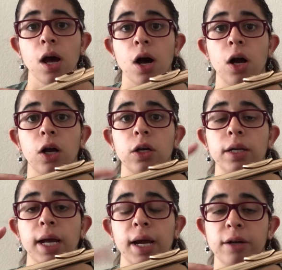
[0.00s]
on
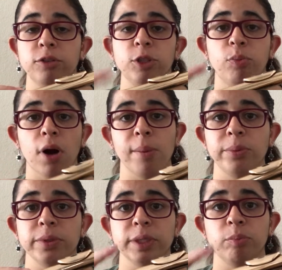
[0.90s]
how to
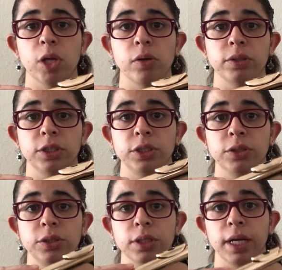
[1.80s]
properly blow into
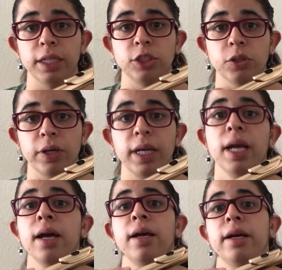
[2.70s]
your head joint
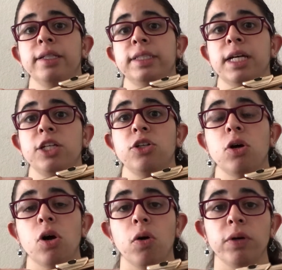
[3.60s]
is that you
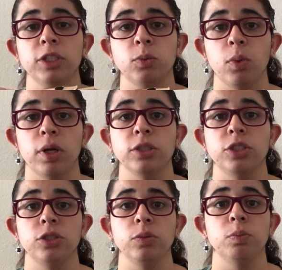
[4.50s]
always want
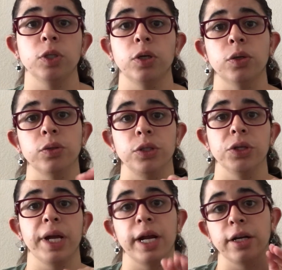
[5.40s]
to blow your
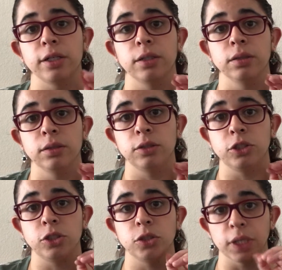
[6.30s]
air
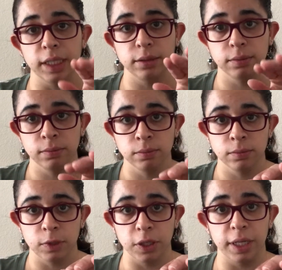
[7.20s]
straight.
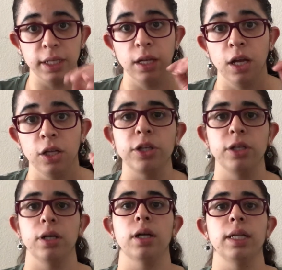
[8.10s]
Alright,
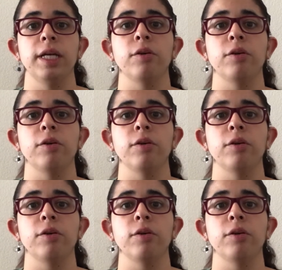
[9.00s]
later